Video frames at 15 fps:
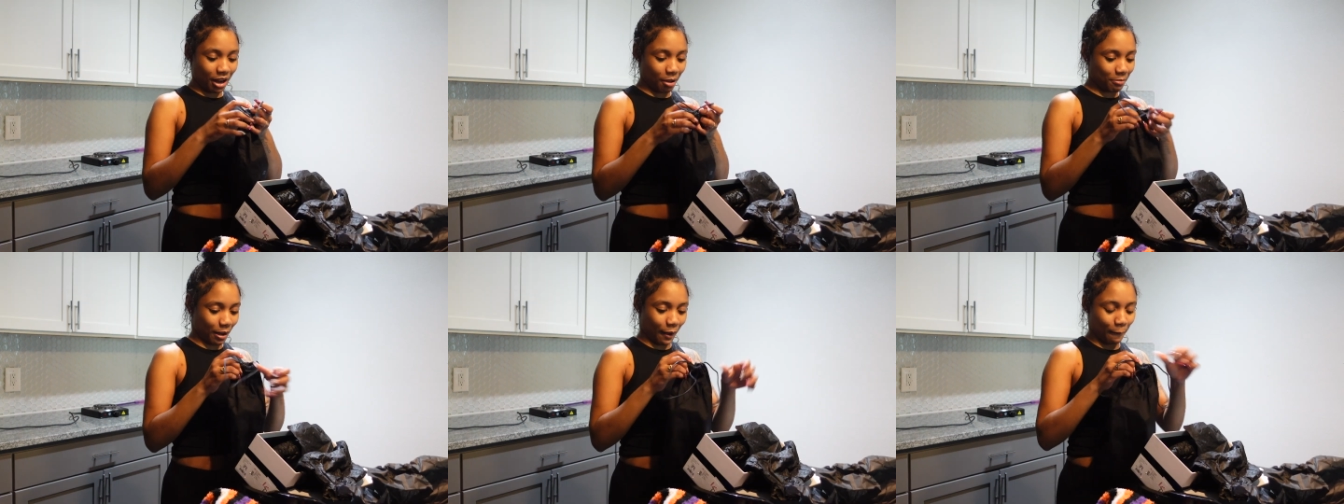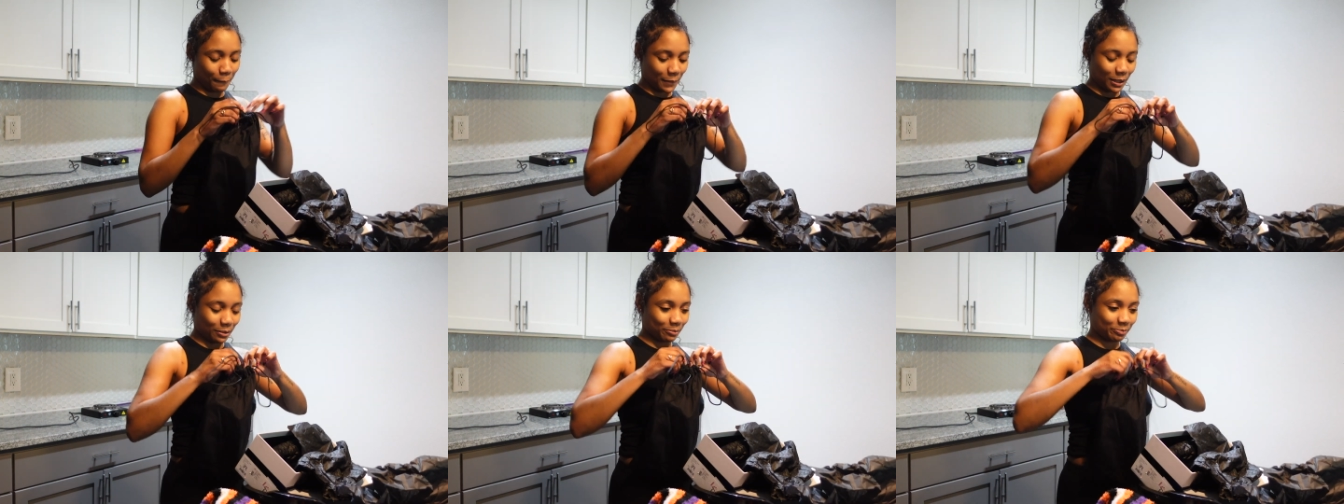Not mind
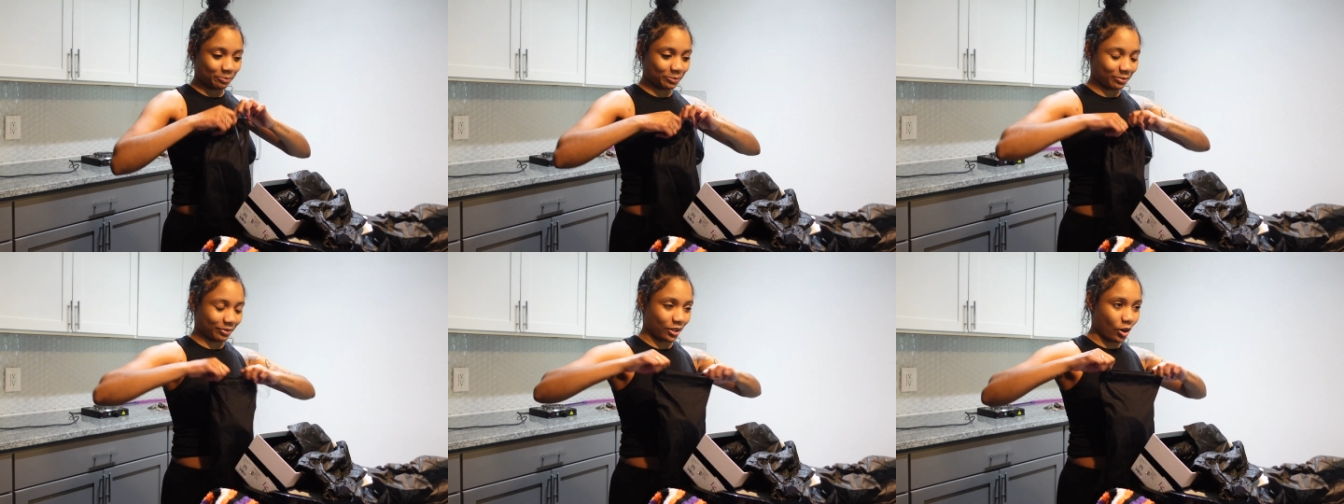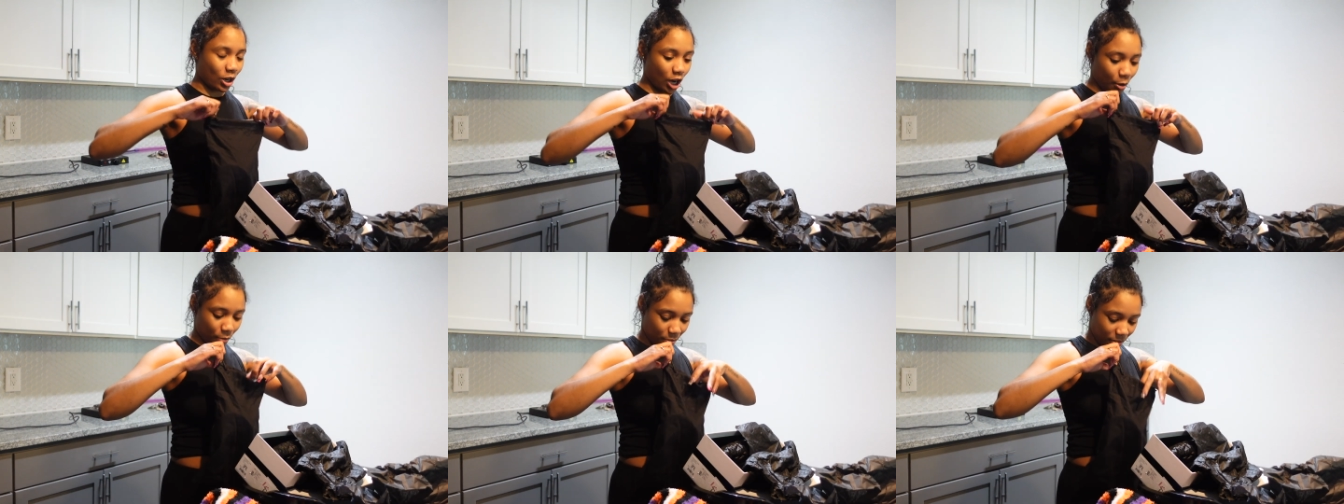me. Y'all
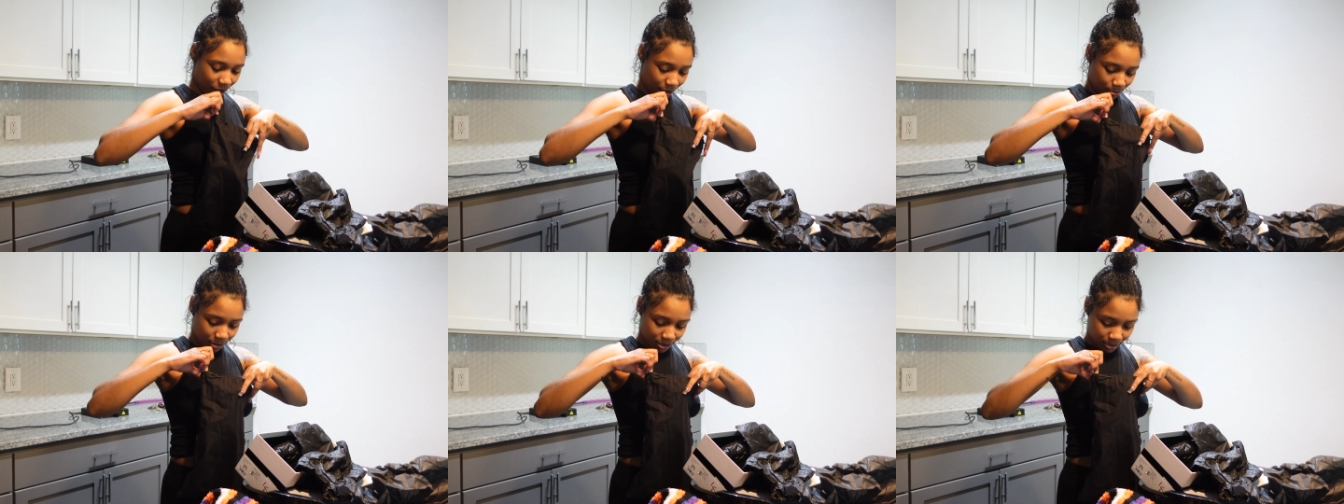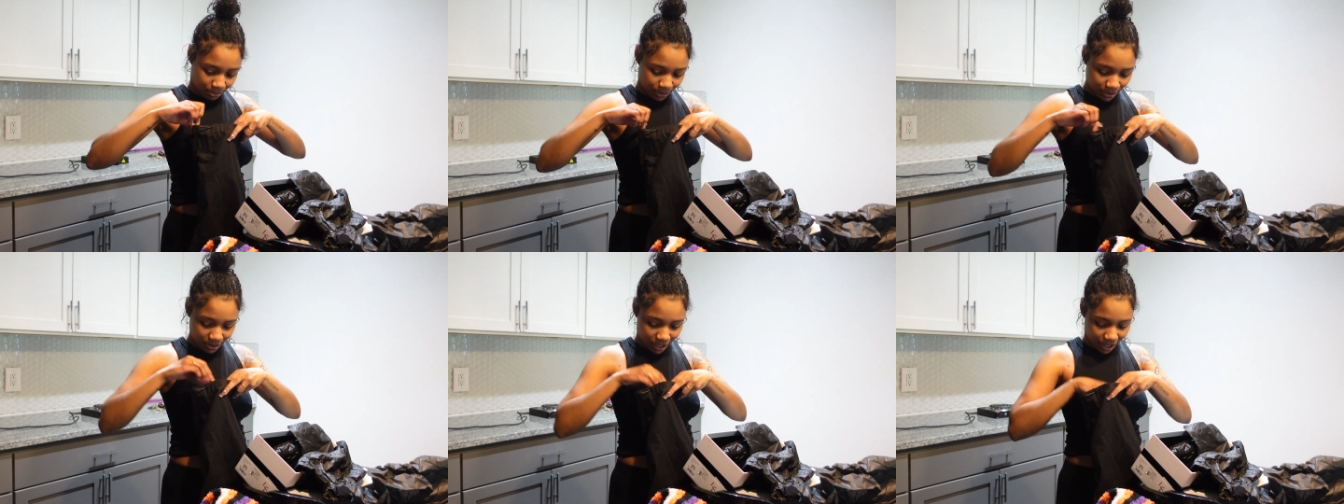know I'm a bad bitch in
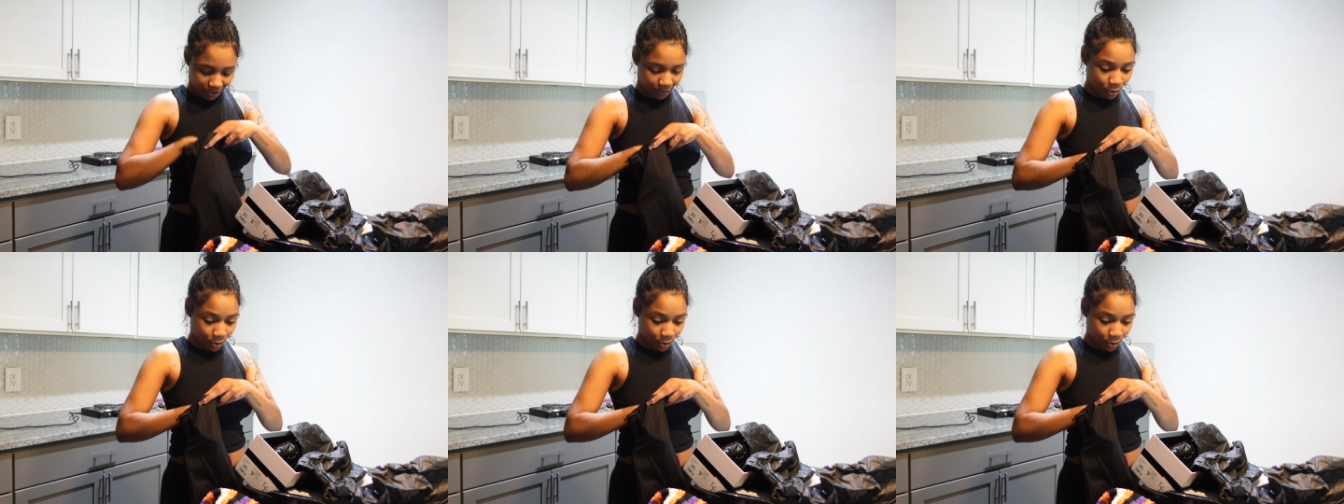real life.